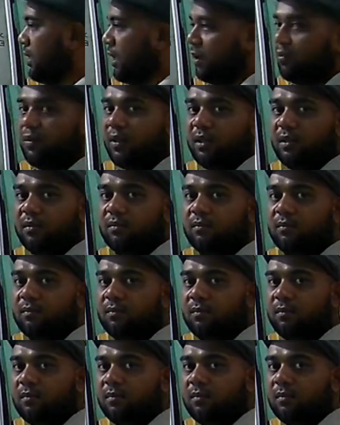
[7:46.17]
downward.
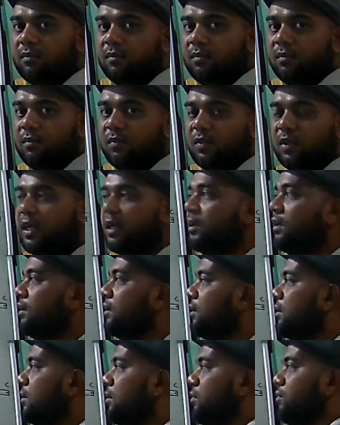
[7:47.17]
Okay,
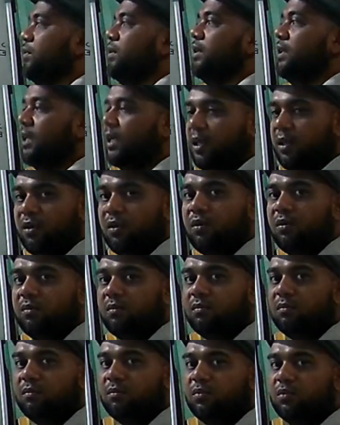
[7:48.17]
we didn't know,
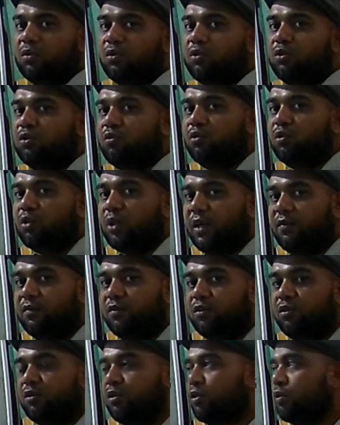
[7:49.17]
so you have to
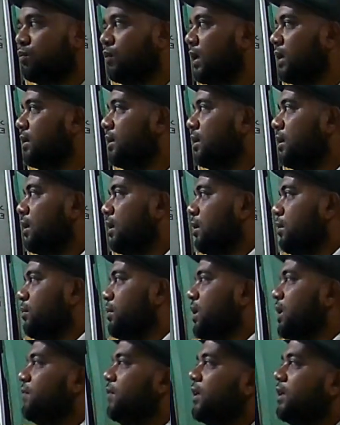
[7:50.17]
choose one.
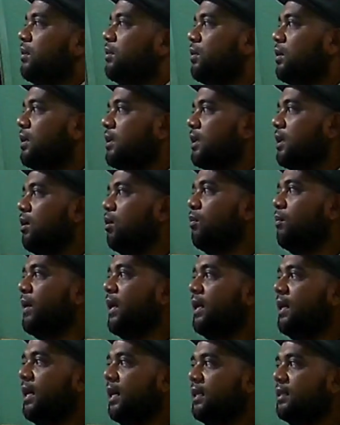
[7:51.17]
Even though the
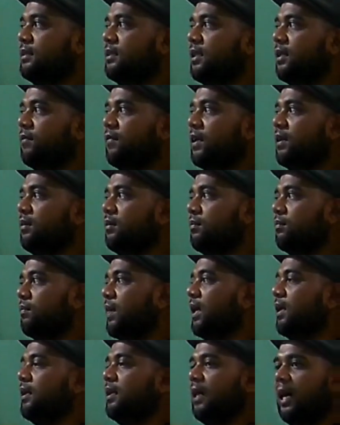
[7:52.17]
omega is given,
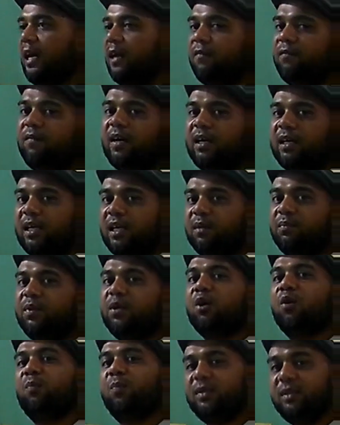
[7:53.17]
but the alpha can
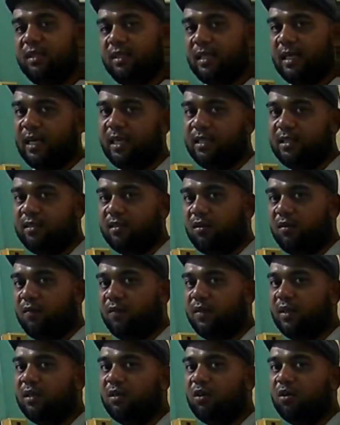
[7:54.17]
be opposite direction of
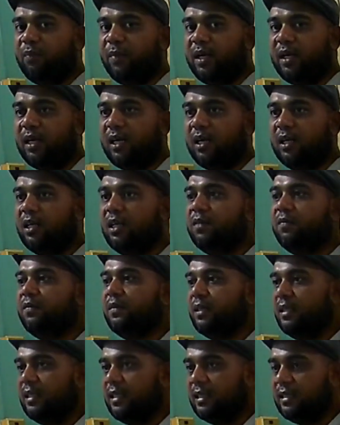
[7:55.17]
the omega if
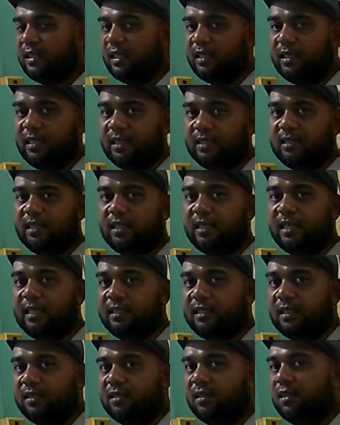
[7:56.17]
it is a
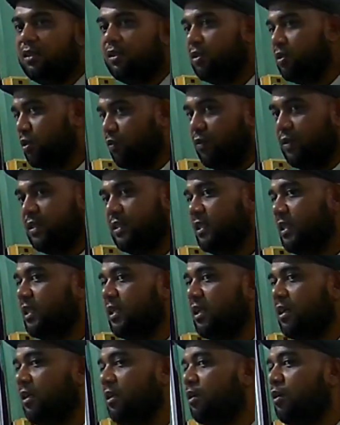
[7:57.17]
deceleration. So we still
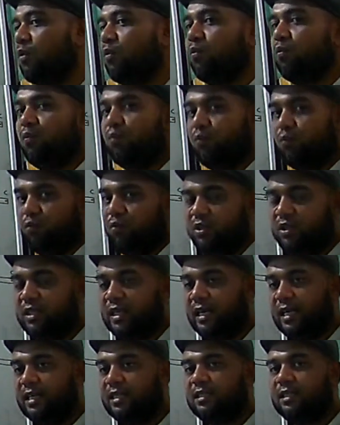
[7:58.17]
didn't know which
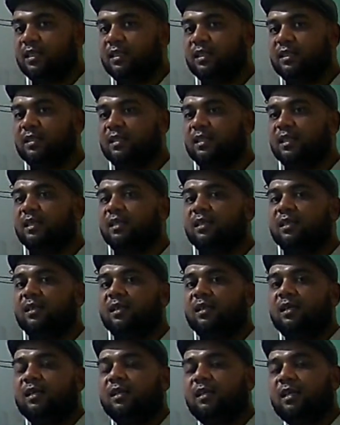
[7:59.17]
direction is the
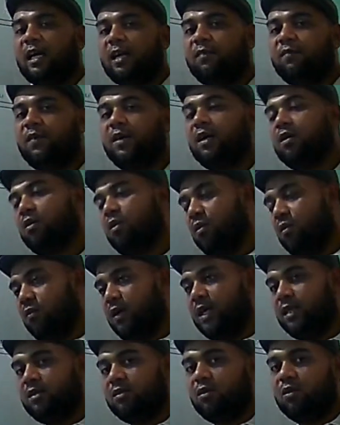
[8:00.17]
alpha,
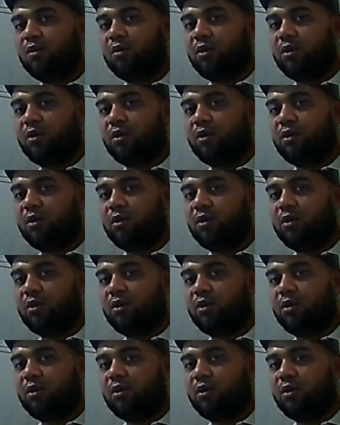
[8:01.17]
clockwise or